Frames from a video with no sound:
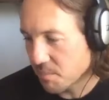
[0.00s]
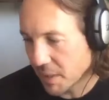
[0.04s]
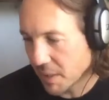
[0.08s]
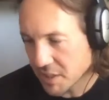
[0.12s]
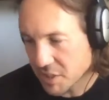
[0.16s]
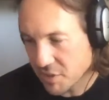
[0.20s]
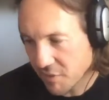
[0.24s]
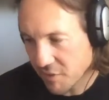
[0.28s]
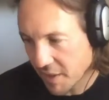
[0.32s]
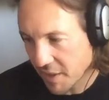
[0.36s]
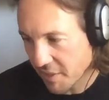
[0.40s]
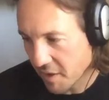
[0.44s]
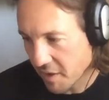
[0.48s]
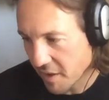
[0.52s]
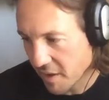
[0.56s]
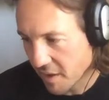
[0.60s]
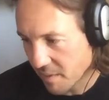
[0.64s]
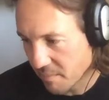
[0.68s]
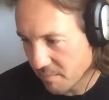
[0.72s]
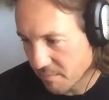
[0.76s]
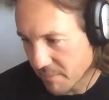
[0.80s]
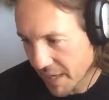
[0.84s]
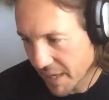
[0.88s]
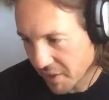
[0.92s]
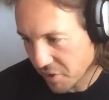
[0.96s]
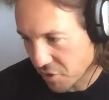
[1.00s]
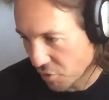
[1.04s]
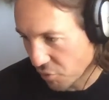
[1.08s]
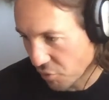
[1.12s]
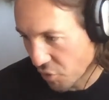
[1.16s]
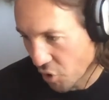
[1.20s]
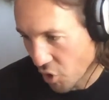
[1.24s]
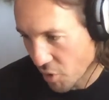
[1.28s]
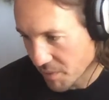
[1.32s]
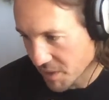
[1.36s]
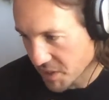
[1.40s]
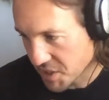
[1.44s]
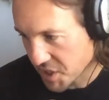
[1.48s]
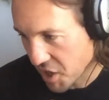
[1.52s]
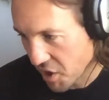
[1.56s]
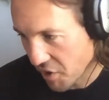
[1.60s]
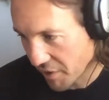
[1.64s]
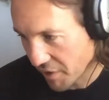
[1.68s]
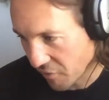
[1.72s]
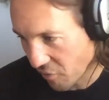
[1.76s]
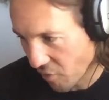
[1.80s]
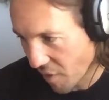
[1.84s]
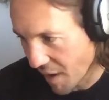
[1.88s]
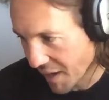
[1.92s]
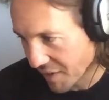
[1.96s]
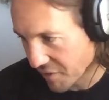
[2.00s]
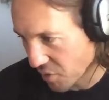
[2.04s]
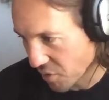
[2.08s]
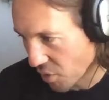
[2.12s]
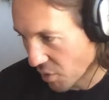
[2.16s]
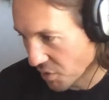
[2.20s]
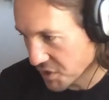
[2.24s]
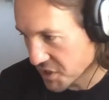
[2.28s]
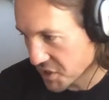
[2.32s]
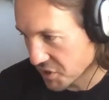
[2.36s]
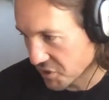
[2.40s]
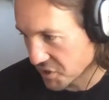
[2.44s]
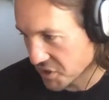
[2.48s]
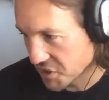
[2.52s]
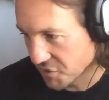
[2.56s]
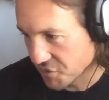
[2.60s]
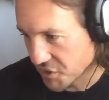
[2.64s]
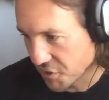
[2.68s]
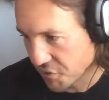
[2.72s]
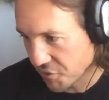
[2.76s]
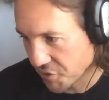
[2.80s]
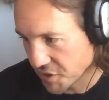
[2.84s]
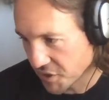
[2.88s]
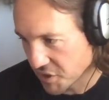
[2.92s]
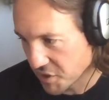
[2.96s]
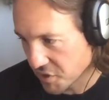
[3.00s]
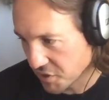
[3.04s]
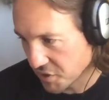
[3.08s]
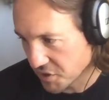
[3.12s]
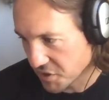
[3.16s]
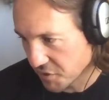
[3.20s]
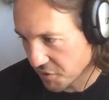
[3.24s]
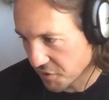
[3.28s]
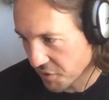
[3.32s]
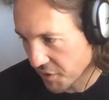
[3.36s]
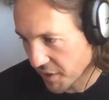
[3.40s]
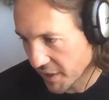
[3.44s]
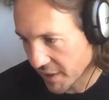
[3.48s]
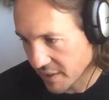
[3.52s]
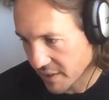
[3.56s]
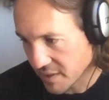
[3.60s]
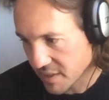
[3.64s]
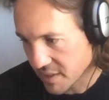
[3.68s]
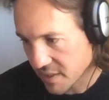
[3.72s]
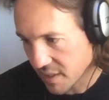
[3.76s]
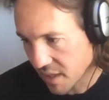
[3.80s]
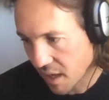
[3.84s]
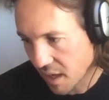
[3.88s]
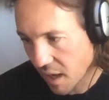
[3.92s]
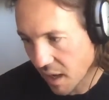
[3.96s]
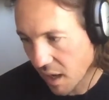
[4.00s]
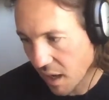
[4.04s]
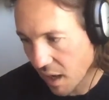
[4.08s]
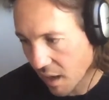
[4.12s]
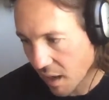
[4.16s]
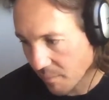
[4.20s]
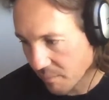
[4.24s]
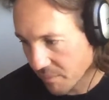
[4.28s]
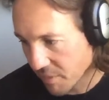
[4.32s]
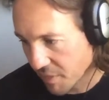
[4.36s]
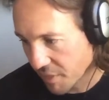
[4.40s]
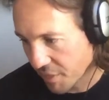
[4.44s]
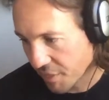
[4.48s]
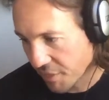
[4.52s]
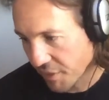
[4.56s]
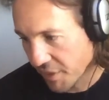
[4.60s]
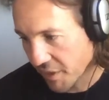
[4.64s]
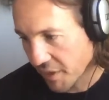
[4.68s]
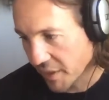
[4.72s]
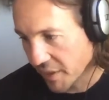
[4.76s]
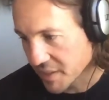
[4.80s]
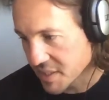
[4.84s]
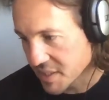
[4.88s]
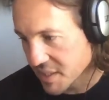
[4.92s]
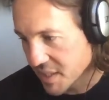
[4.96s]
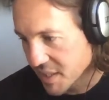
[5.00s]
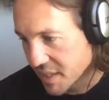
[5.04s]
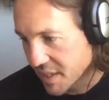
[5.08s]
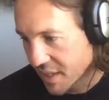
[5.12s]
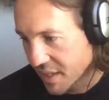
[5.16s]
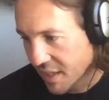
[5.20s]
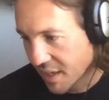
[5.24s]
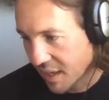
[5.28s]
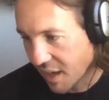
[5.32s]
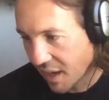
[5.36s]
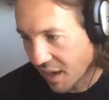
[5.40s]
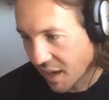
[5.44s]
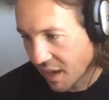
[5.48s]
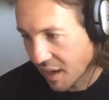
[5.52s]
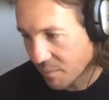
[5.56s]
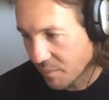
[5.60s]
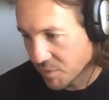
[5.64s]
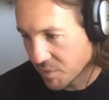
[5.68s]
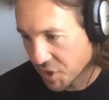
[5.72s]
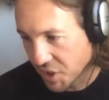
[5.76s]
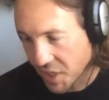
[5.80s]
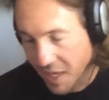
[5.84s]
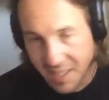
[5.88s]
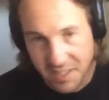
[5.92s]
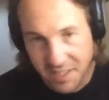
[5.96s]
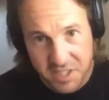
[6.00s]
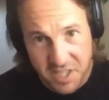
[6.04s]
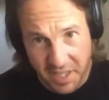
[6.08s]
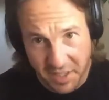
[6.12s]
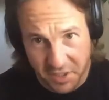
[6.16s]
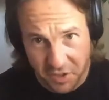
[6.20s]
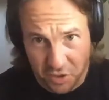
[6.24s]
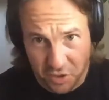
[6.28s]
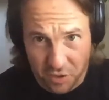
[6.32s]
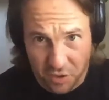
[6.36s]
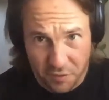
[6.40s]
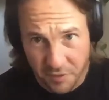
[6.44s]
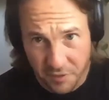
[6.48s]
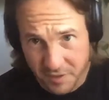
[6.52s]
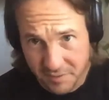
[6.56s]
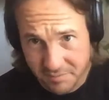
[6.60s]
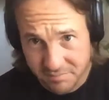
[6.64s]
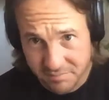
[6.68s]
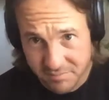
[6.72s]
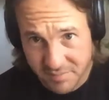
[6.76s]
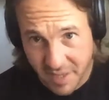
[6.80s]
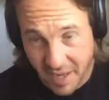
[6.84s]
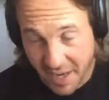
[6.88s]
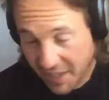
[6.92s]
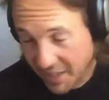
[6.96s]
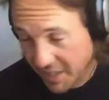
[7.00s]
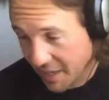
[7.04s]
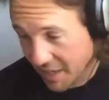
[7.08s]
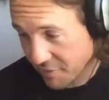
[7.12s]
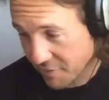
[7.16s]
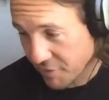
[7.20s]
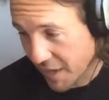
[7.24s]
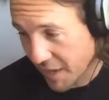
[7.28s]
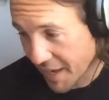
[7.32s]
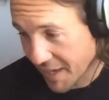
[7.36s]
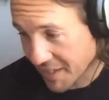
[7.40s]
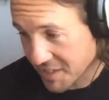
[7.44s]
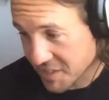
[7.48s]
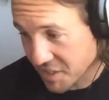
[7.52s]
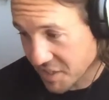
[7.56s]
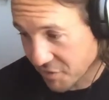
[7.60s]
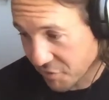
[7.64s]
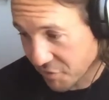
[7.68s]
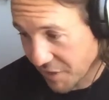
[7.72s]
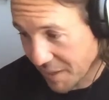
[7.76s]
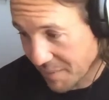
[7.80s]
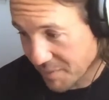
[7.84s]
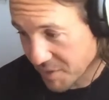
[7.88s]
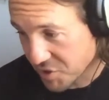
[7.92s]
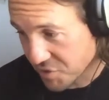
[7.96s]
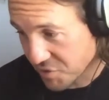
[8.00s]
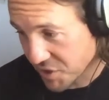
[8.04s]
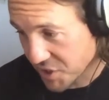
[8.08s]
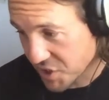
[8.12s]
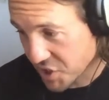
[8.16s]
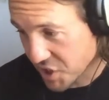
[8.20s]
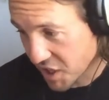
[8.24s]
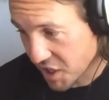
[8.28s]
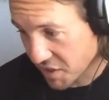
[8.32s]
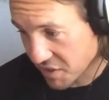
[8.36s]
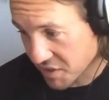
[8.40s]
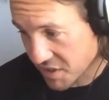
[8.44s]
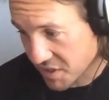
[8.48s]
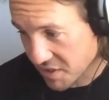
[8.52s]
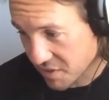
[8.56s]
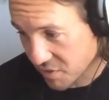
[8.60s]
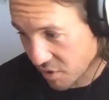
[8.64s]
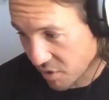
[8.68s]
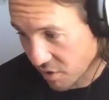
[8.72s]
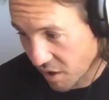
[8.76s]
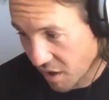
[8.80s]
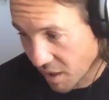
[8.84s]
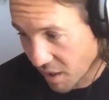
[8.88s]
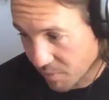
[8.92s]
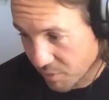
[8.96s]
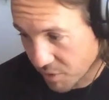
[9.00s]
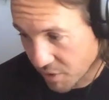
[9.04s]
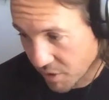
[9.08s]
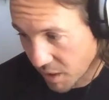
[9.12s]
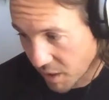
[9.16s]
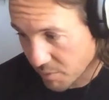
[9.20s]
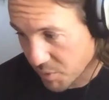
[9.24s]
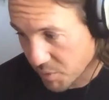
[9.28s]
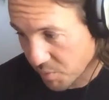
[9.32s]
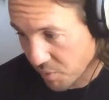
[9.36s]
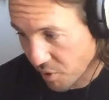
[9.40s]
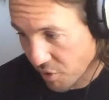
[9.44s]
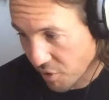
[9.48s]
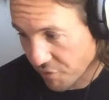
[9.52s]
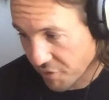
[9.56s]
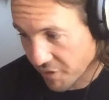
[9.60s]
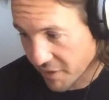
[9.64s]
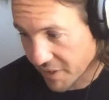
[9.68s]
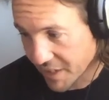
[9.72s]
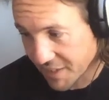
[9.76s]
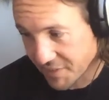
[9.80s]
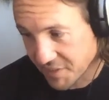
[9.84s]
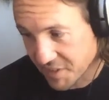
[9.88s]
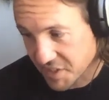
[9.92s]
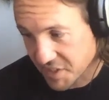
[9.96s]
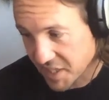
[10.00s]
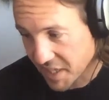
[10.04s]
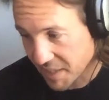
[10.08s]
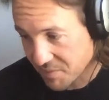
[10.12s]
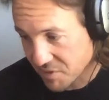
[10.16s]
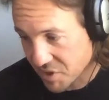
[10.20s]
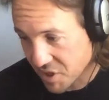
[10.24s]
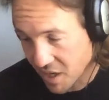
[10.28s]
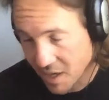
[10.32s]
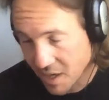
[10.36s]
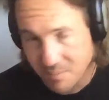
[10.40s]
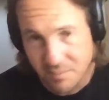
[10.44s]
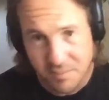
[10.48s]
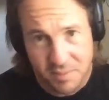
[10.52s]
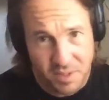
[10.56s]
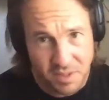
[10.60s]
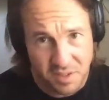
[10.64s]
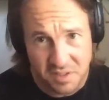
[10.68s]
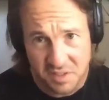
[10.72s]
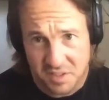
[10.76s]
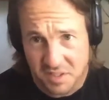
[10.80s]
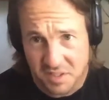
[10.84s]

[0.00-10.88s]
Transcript: bunch, bunch of other medical rumors going around, all sorts of different sorts of things. Um, that um, you can't take Nurofen any anti-inflammatory drugs or ibuprofen at the same time